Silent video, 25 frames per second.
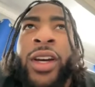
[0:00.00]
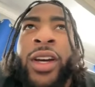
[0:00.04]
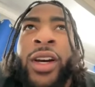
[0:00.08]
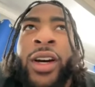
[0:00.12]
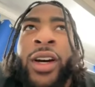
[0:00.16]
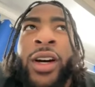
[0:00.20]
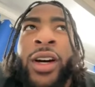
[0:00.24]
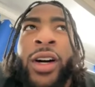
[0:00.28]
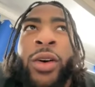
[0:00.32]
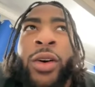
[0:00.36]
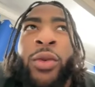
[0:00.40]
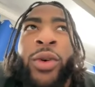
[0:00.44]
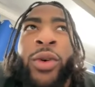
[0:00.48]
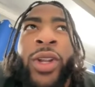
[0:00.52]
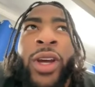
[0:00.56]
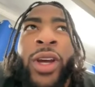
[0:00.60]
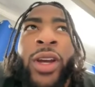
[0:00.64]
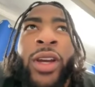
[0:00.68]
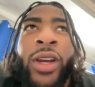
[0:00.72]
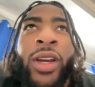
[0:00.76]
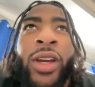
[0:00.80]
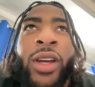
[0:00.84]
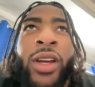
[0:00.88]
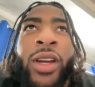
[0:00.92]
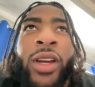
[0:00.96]
uh, when
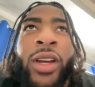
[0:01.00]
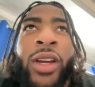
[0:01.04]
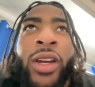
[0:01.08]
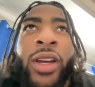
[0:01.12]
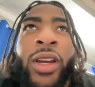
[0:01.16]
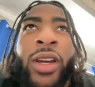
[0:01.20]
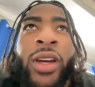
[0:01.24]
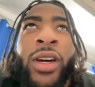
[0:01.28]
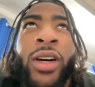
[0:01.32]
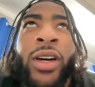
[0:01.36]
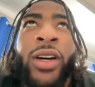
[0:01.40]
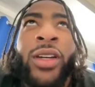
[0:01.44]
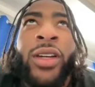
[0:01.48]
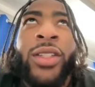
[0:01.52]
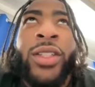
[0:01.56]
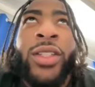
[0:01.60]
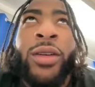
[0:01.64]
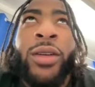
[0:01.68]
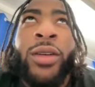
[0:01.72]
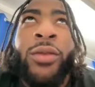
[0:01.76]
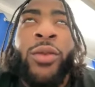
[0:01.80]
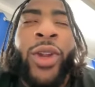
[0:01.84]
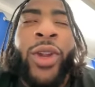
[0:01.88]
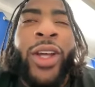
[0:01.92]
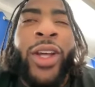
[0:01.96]
they uh,
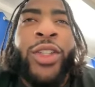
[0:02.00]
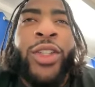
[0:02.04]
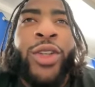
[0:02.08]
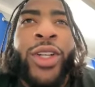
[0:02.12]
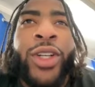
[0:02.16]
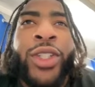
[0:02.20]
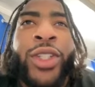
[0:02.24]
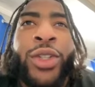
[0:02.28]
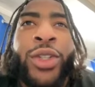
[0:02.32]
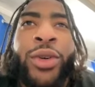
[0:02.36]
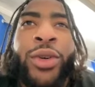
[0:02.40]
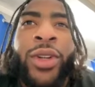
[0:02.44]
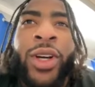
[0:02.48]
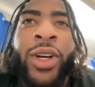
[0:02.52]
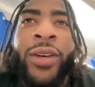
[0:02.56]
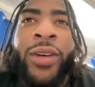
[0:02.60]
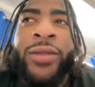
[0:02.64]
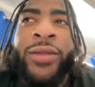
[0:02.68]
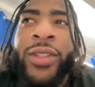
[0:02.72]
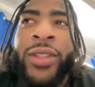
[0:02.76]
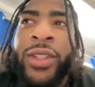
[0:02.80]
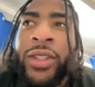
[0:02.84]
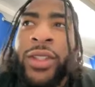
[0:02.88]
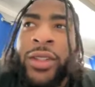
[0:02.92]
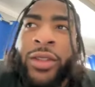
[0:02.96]
when they trust you
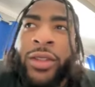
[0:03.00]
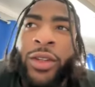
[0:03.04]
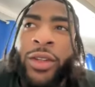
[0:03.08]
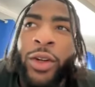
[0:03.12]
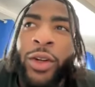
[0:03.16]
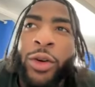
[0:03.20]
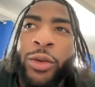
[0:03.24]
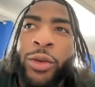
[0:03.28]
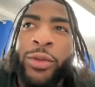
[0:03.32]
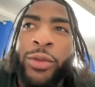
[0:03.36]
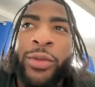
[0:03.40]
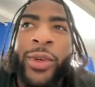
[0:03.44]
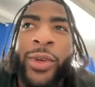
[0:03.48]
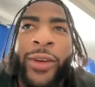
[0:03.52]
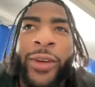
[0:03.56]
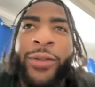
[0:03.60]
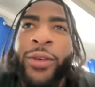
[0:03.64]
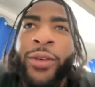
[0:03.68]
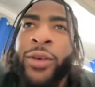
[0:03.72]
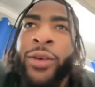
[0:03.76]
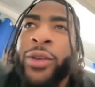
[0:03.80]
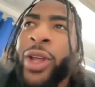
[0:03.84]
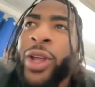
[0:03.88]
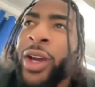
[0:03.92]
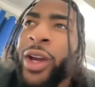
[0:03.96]
enough to, you know, if
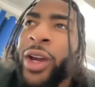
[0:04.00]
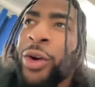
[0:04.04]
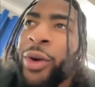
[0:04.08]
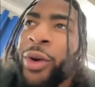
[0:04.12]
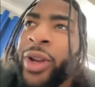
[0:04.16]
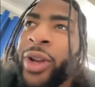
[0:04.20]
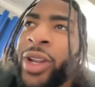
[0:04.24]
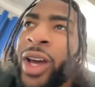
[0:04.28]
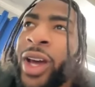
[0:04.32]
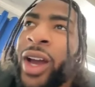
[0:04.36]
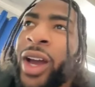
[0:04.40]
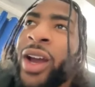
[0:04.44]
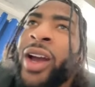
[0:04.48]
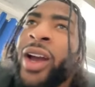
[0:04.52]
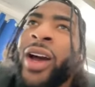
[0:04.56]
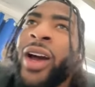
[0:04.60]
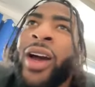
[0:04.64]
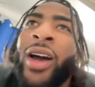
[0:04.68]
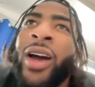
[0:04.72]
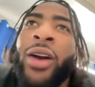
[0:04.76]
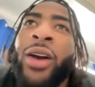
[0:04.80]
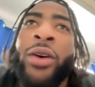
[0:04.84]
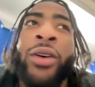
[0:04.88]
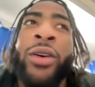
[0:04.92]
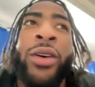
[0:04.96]
you're that green dot
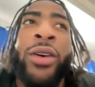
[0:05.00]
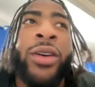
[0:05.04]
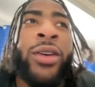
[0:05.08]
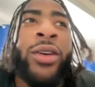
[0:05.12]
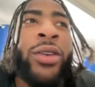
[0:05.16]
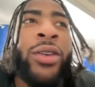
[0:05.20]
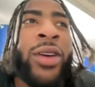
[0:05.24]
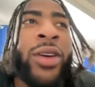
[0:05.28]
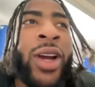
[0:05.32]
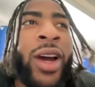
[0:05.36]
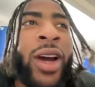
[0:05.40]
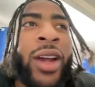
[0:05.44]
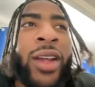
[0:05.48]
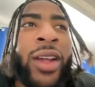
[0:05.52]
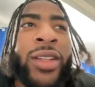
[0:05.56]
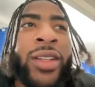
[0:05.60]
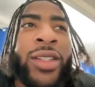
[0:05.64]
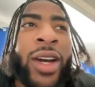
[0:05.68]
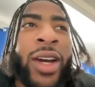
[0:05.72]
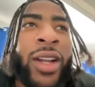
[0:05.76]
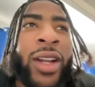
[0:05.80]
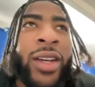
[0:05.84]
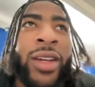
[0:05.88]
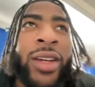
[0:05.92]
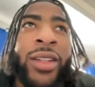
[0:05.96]
guy or you're the guy that's
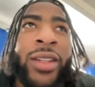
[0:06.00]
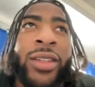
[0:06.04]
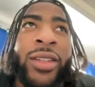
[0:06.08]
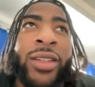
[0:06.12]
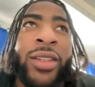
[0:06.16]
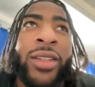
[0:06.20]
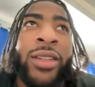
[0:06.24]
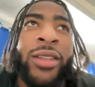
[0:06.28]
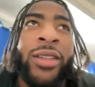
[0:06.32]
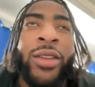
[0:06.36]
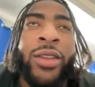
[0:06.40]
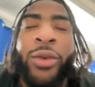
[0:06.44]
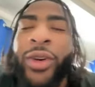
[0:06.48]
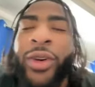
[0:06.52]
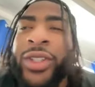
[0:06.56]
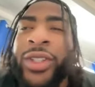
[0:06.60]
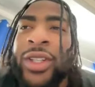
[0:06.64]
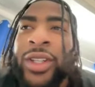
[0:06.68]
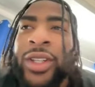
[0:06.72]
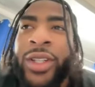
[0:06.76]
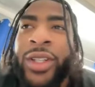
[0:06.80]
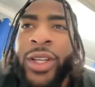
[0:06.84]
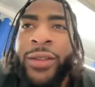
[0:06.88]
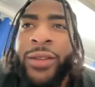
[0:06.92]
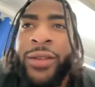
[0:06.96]
got to get the, the rest
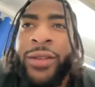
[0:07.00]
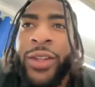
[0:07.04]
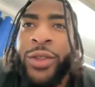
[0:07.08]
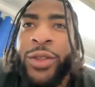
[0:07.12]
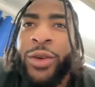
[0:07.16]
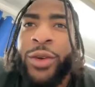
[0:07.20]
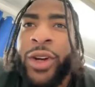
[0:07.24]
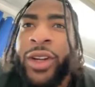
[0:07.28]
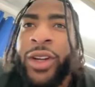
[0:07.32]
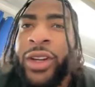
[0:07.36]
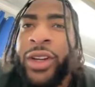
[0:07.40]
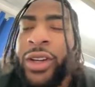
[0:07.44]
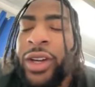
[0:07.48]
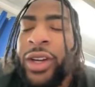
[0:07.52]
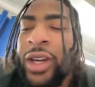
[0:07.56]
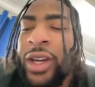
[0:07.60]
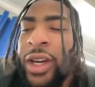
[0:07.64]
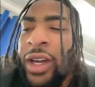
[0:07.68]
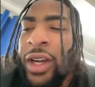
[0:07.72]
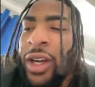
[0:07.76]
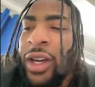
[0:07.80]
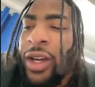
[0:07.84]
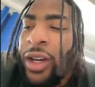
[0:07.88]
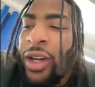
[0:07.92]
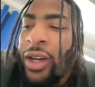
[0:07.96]
of the defense ready.
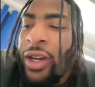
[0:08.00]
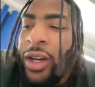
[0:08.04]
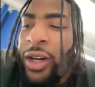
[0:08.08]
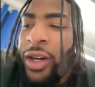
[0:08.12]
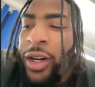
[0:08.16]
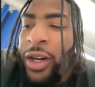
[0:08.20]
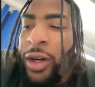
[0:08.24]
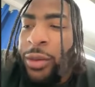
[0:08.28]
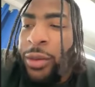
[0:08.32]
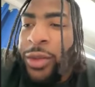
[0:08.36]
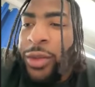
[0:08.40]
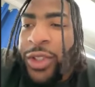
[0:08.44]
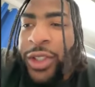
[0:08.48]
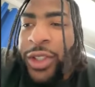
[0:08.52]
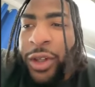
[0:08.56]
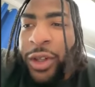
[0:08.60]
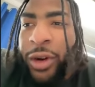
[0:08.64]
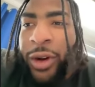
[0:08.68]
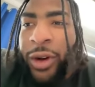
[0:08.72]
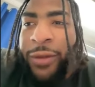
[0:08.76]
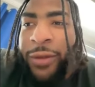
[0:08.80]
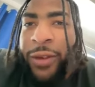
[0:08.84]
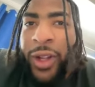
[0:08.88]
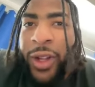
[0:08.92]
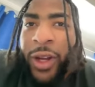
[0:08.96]
Um, and so
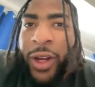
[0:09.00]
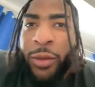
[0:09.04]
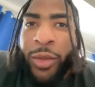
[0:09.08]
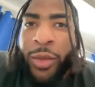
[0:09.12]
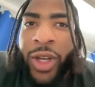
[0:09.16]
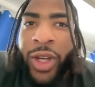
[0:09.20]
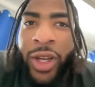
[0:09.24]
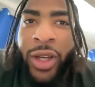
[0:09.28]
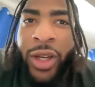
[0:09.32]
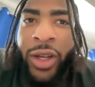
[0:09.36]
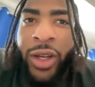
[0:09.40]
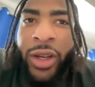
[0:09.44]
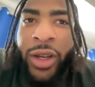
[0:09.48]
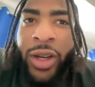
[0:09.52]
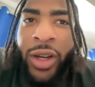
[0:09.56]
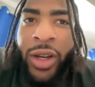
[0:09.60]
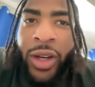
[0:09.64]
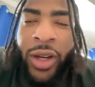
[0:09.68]
I feel like me,